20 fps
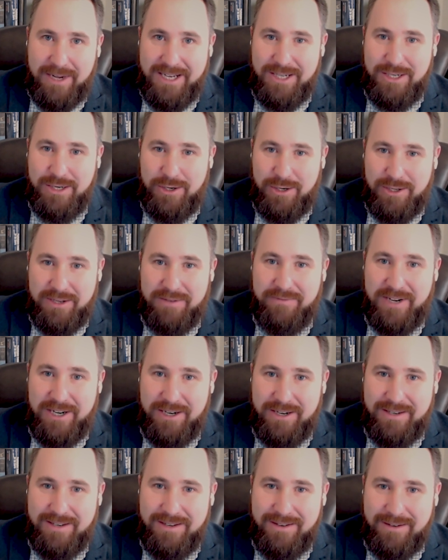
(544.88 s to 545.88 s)
by internal
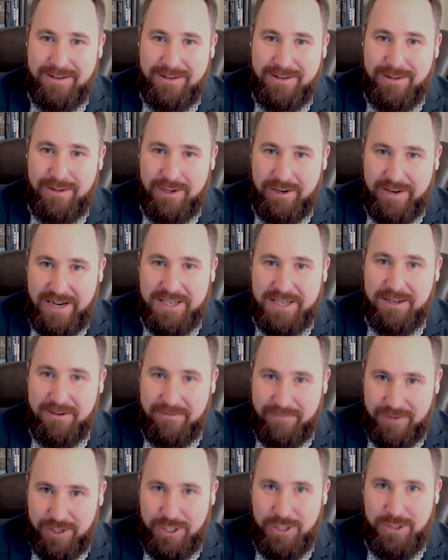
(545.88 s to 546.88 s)
affairs, they're
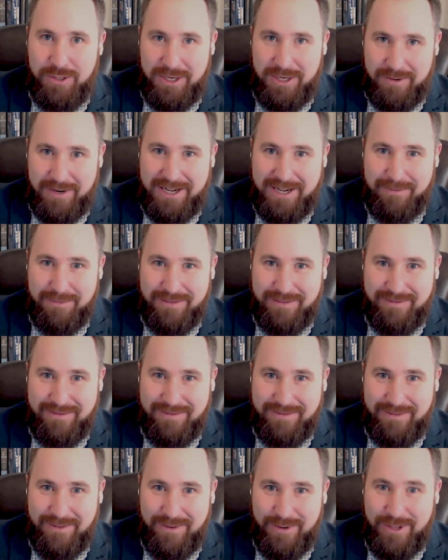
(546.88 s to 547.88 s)
asking for a union rep,
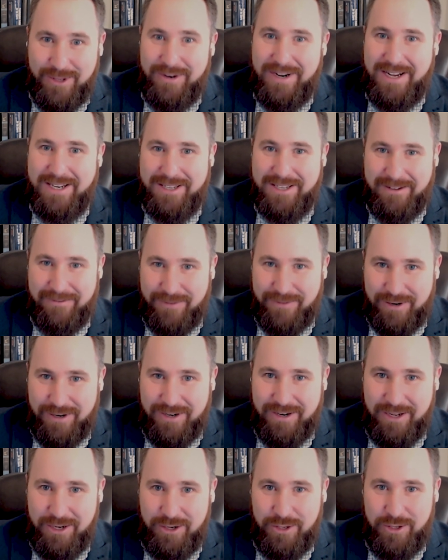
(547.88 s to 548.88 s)
or they're asking
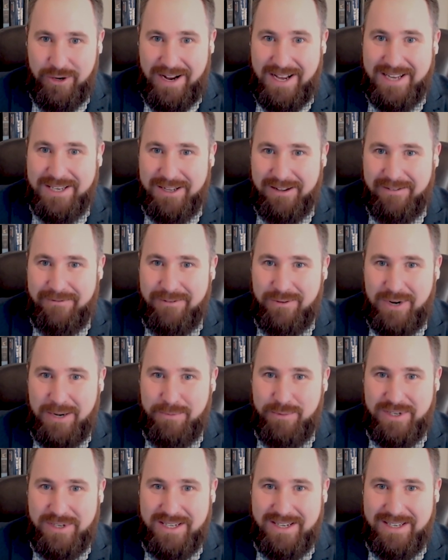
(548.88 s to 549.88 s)
for, you know, they're asking for
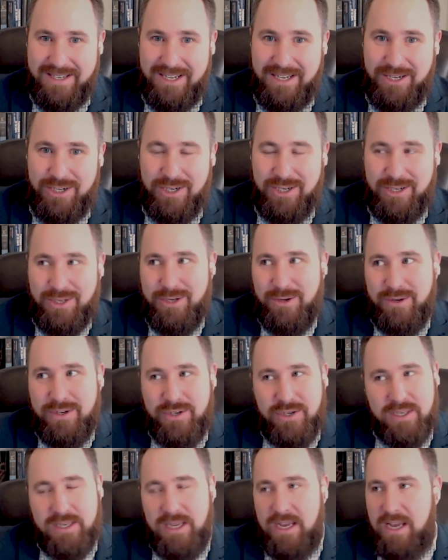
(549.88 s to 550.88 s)
representation. And so
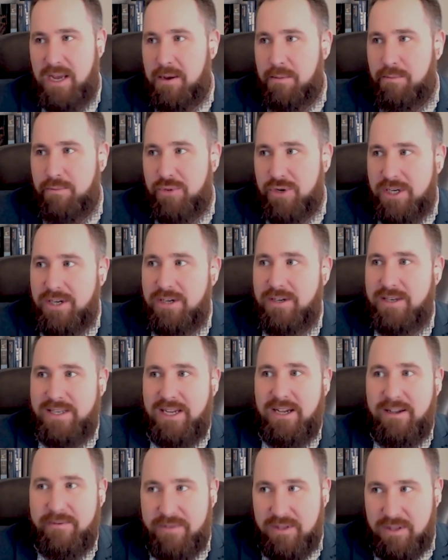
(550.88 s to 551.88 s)
it's just put
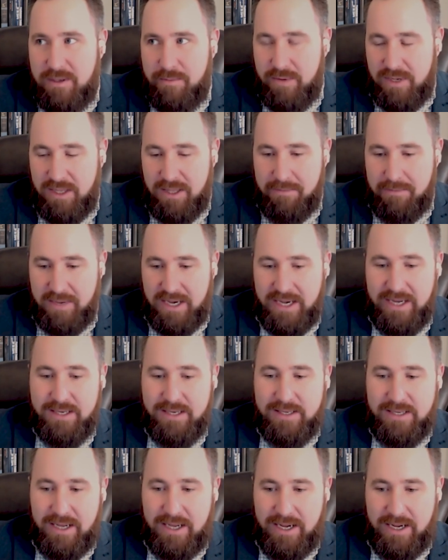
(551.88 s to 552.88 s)
yourself in the
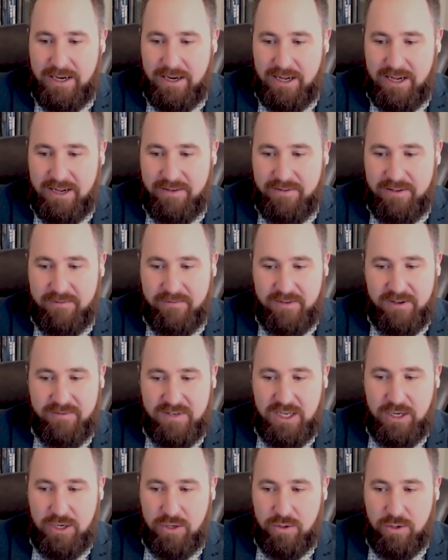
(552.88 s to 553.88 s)
mindset of the
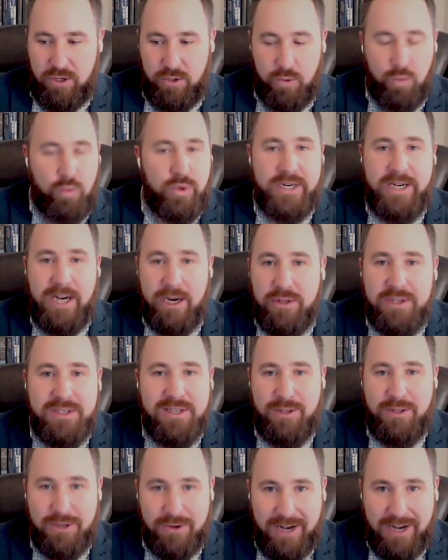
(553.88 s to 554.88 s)
15-year-old,
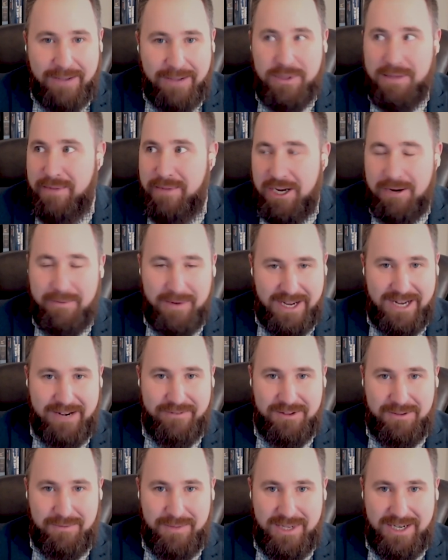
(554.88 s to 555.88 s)
regardless of the crime they may or may not
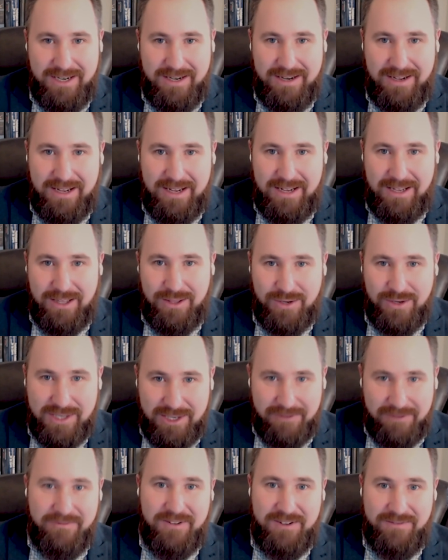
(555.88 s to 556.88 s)
have committed, they're
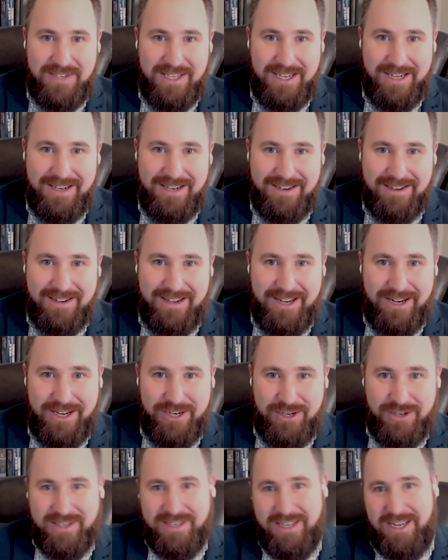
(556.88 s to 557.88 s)
still 15. And
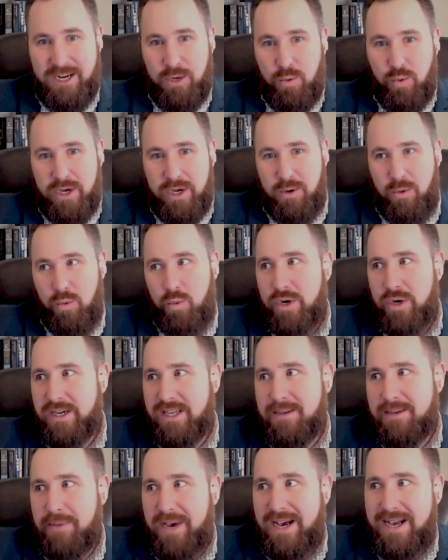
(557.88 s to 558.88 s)
understanding
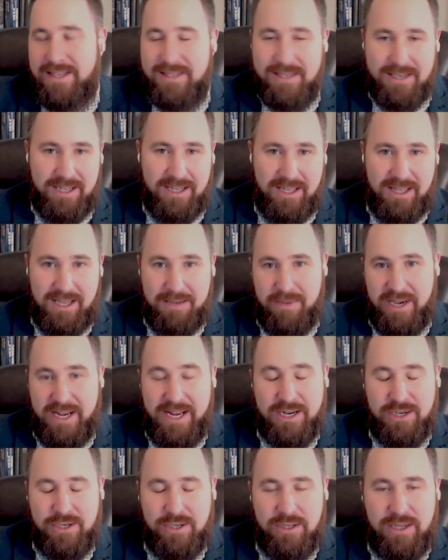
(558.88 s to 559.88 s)
what capacity they
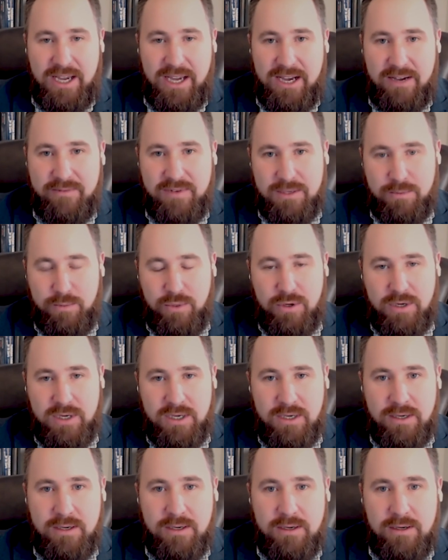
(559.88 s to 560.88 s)
might actually have is
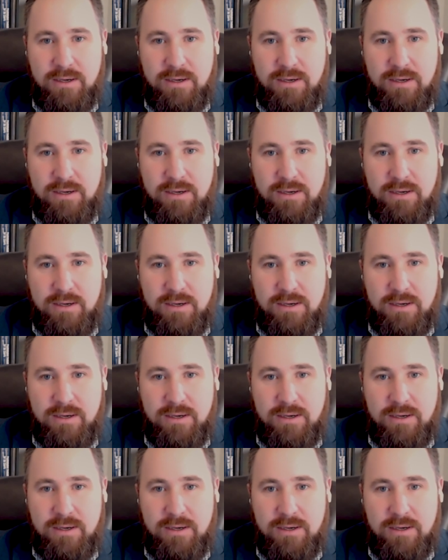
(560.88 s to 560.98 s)
important.